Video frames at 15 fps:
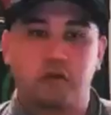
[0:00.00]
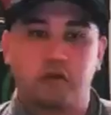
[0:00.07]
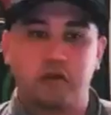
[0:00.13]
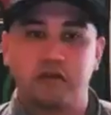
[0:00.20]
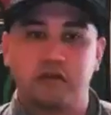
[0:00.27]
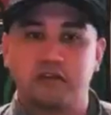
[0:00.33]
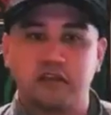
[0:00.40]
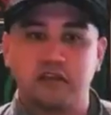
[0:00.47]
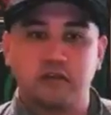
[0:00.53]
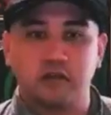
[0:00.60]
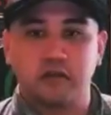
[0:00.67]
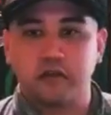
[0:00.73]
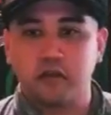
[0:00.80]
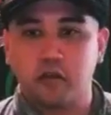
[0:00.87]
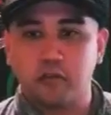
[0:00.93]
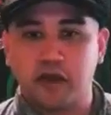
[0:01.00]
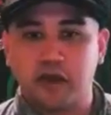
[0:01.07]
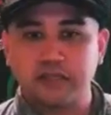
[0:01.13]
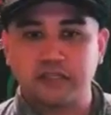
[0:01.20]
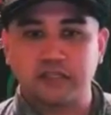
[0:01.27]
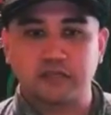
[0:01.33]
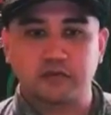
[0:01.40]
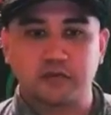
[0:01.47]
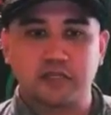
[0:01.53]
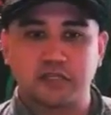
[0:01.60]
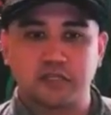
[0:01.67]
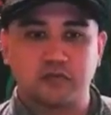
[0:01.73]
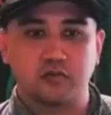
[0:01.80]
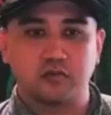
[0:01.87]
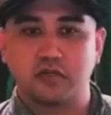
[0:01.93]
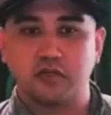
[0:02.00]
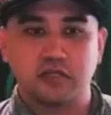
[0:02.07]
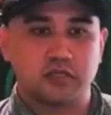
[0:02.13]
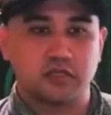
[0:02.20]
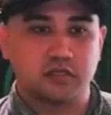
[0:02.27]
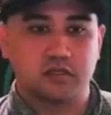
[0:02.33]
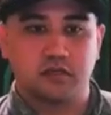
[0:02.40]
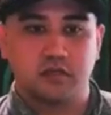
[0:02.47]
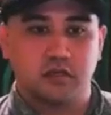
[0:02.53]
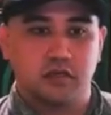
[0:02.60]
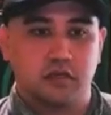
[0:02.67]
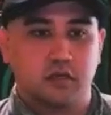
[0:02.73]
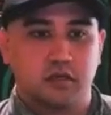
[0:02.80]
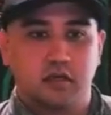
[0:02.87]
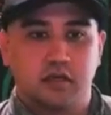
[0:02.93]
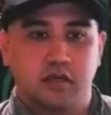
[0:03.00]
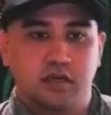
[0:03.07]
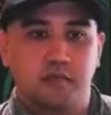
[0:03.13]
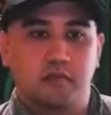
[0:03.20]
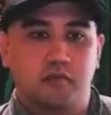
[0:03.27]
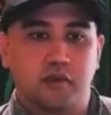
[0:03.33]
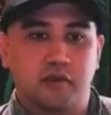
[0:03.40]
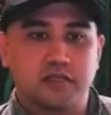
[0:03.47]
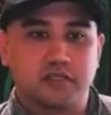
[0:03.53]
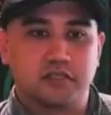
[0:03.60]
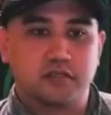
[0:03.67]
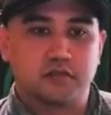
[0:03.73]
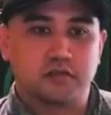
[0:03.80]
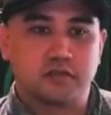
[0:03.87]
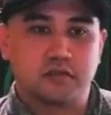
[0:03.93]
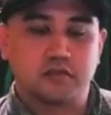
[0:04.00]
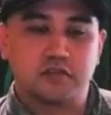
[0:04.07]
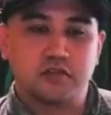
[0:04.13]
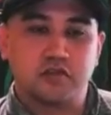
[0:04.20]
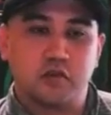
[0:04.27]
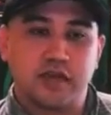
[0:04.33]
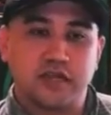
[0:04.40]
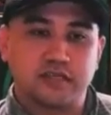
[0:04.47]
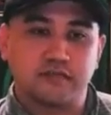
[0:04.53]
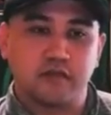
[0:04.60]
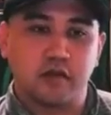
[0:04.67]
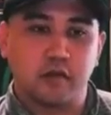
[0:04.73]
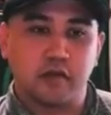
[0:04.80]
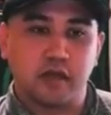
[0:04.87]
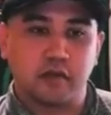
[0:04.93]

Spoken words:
of the decolonial process, right? Is to really embrace those new ways of knowing,